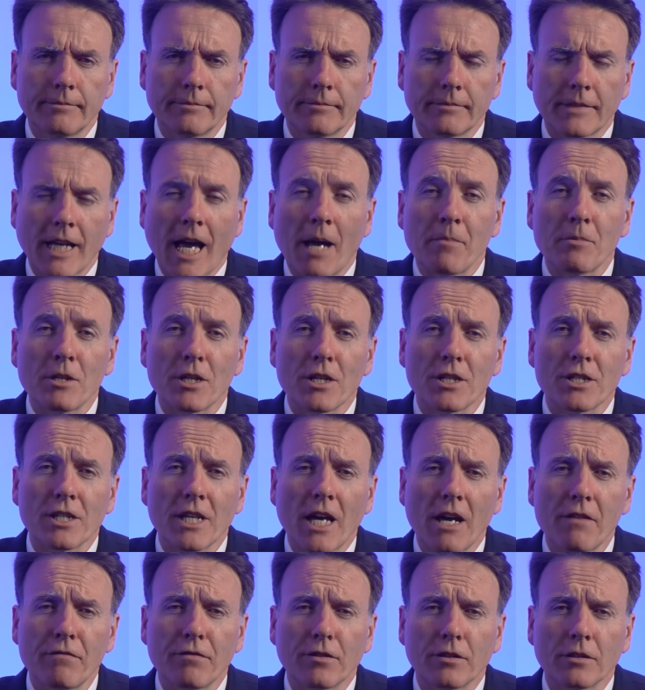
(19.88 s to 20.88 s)
Time to
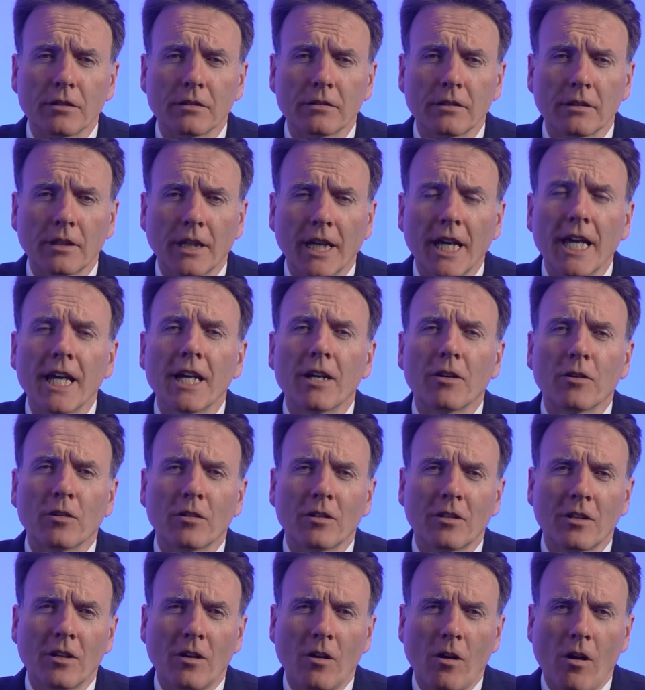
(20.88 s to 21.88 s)
decipher, here
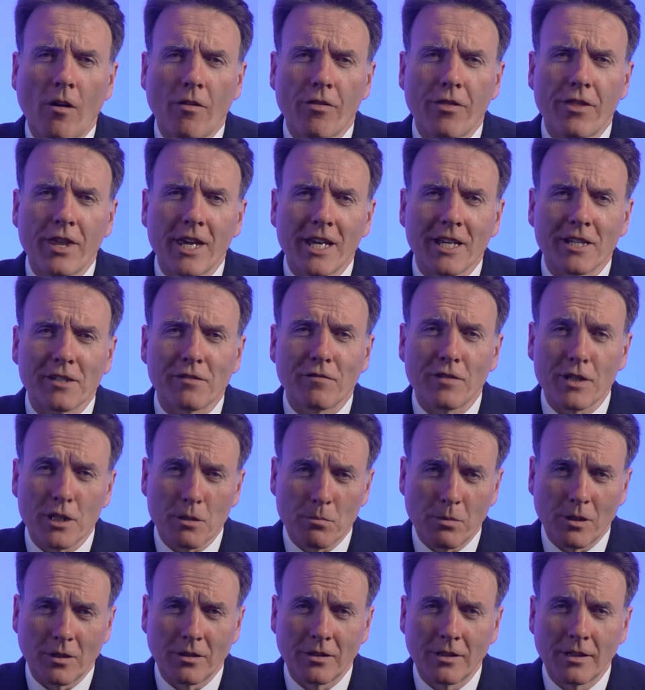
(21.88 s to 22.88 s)
on Things
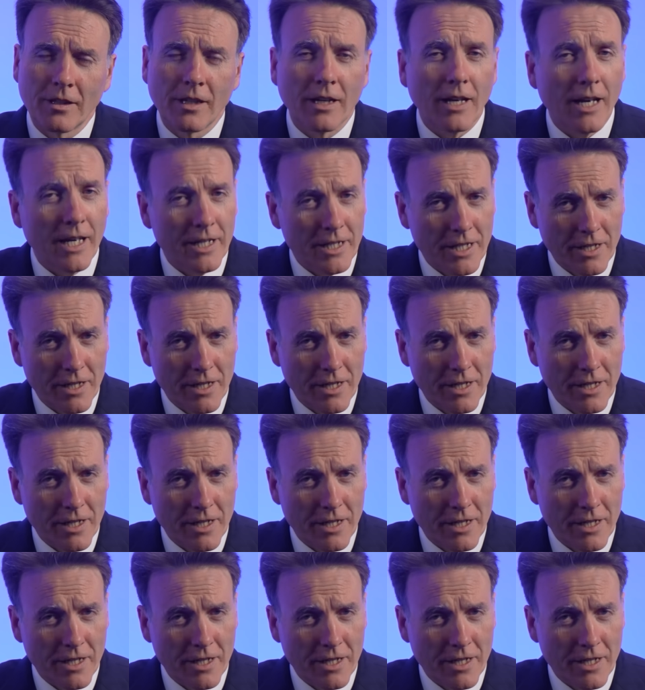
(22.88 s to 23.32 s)
Visible and